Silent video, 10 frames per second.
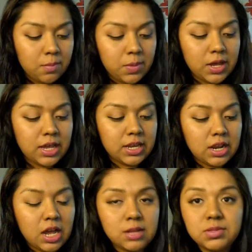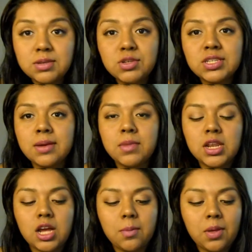but summer's coming
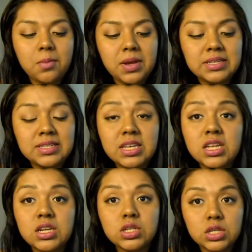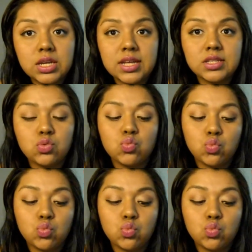up and my skin gets